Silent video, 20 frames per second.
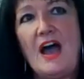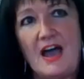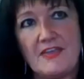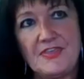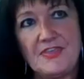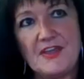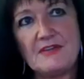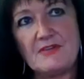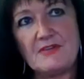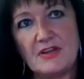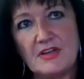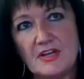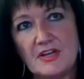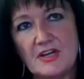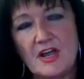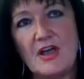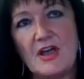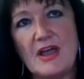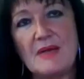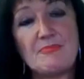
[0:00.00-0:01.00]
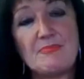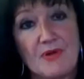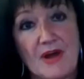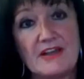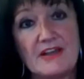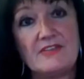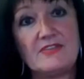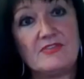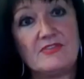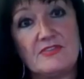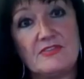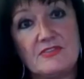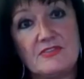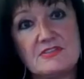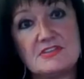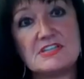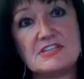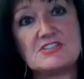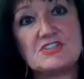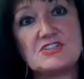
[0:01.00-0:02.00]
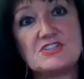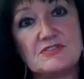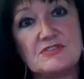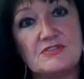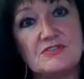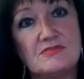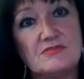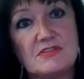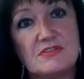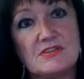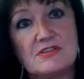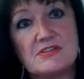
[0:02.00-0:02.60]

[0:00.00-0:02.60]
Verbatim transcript: I think you know, embrace digital.